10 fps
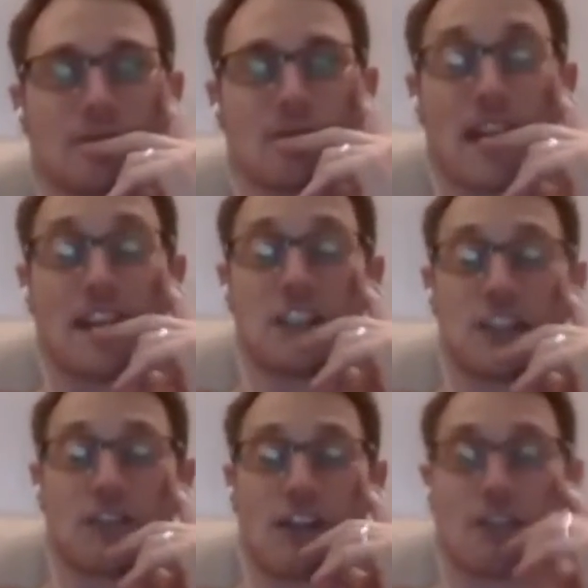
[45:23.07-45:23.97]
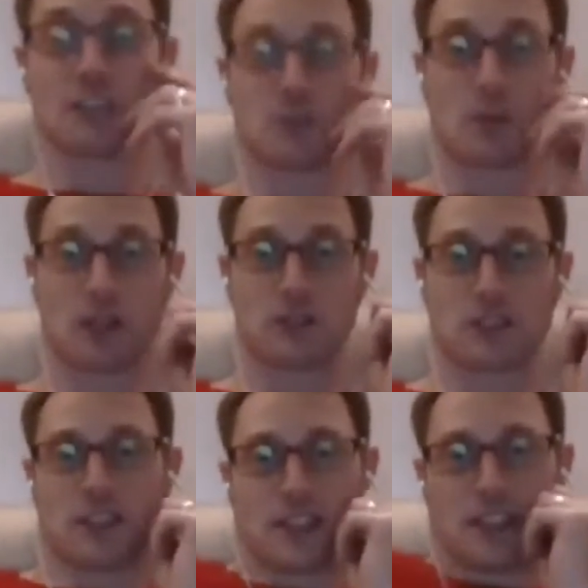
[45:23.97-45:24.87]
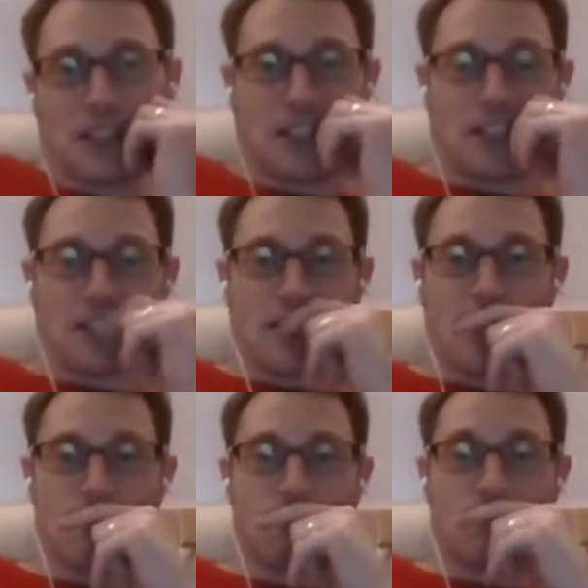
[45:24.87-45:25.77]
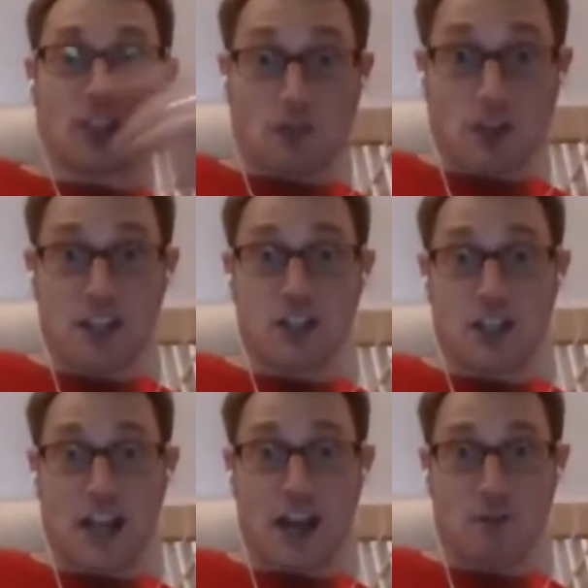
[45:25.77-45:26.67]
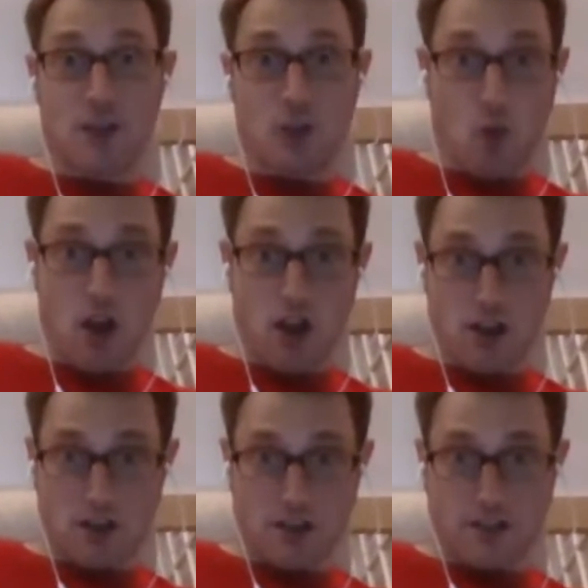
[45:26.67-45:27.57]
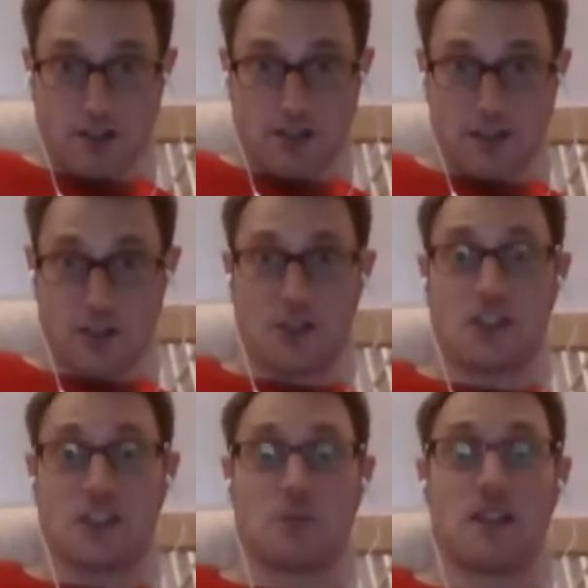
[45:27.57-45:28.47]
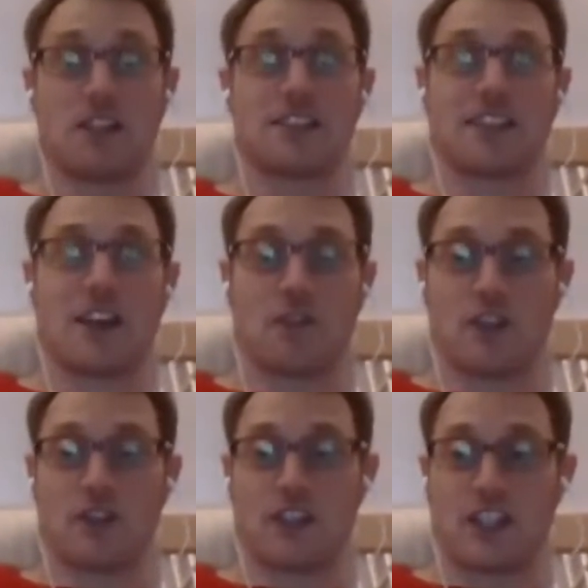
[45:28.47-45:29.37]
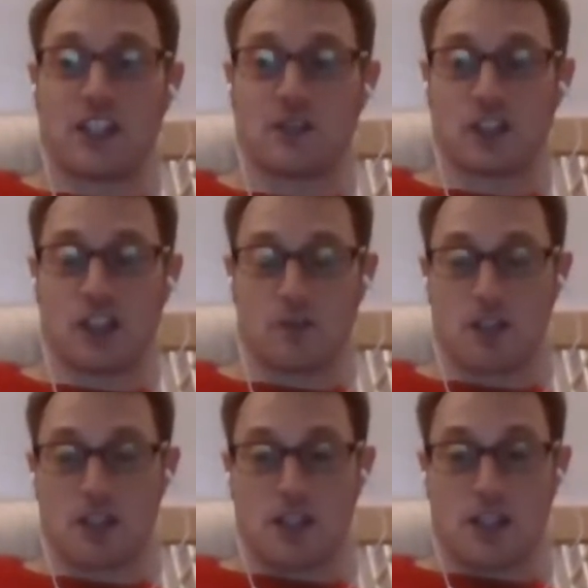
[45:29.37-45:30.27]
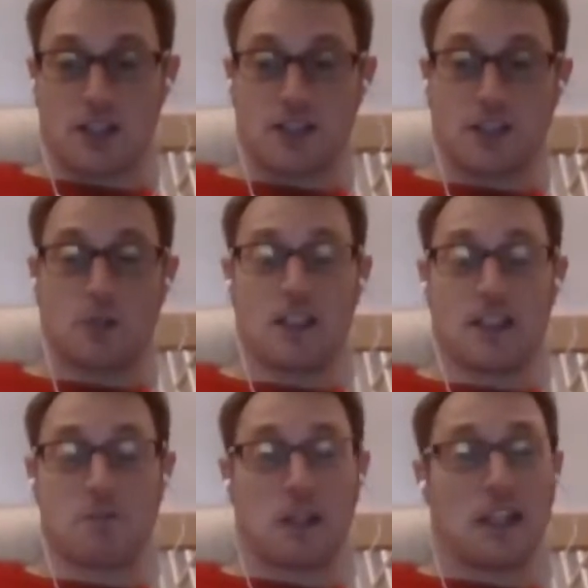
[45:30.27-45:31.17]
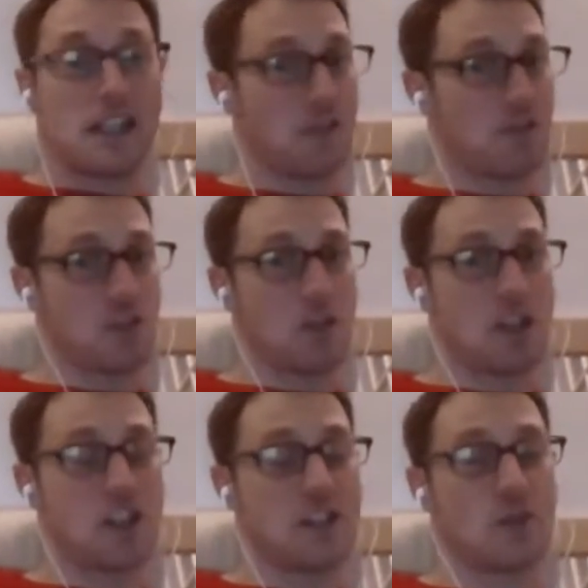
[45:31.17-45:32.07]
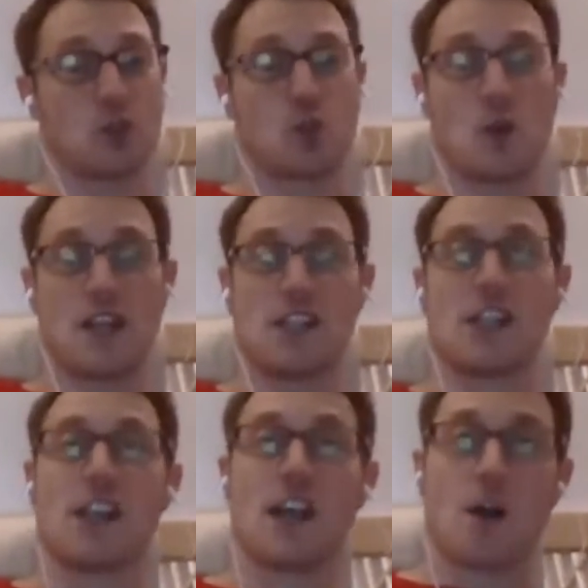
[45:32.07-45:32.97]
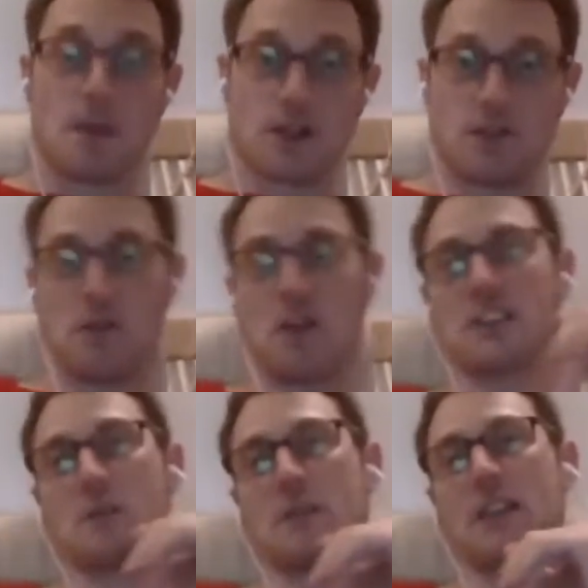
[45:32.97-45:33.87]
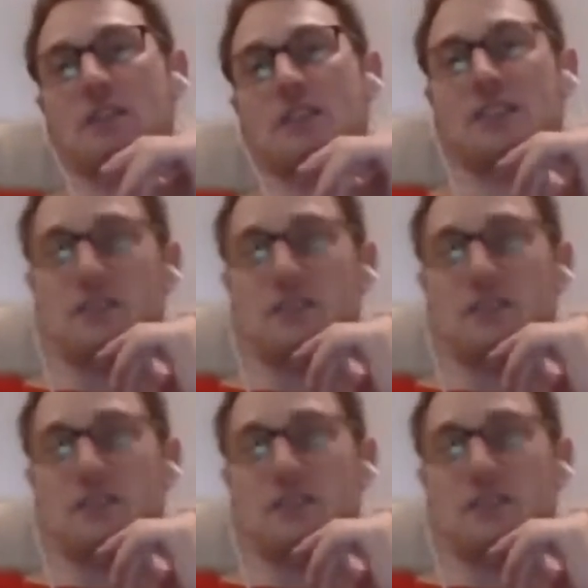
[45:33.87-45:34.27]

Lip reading: Each of their own, I suppose. So, are you going to help me or what? Look, this could be the discovery of a lifetime. This could be a completely different species of squid, and we could find something else.